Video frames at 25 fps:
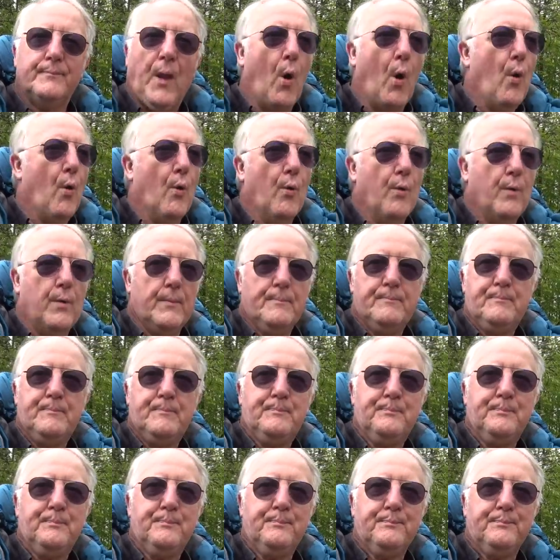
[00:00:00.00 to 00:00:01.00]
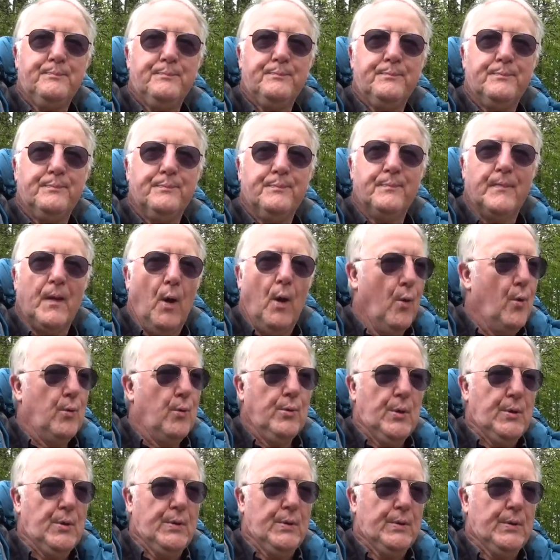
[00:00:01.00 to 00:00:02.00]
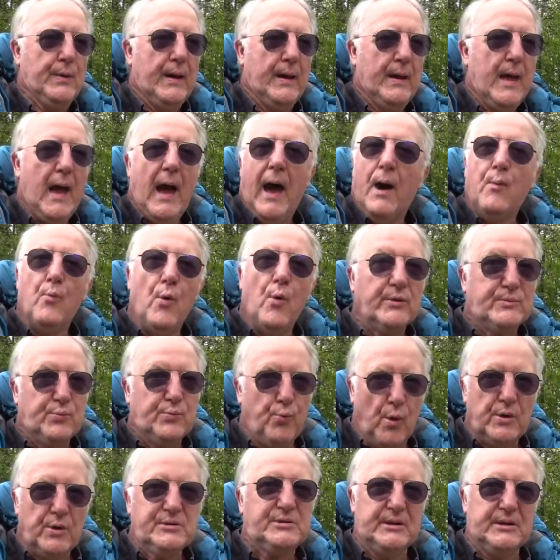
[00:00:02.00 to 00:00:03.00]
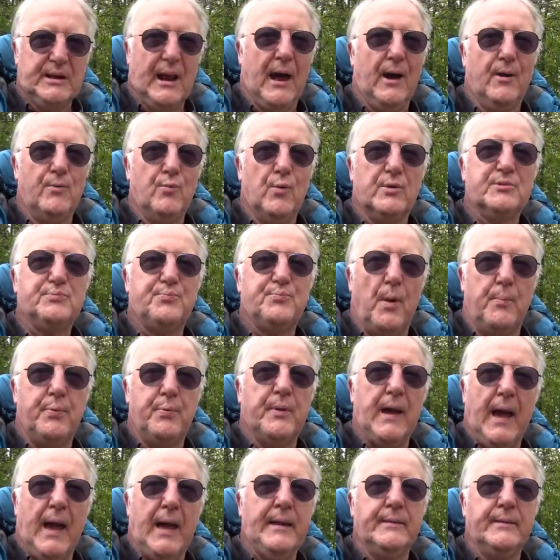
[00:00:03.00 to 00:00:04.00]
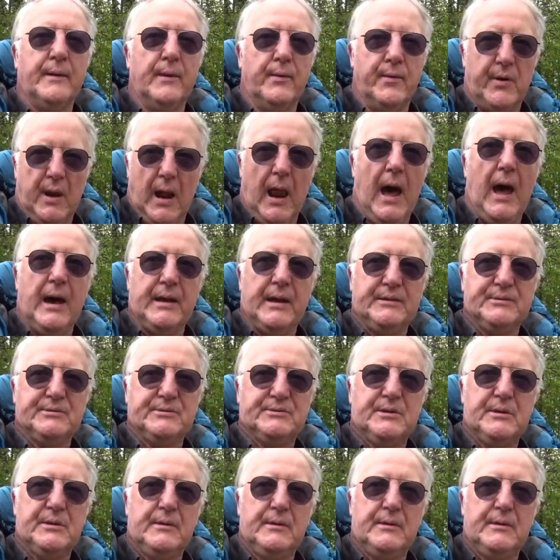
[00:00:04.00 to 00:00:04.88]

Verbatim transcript: Oh. The media was not allowed on the battlefield. No, no. And what was allowed was propaganda and lies.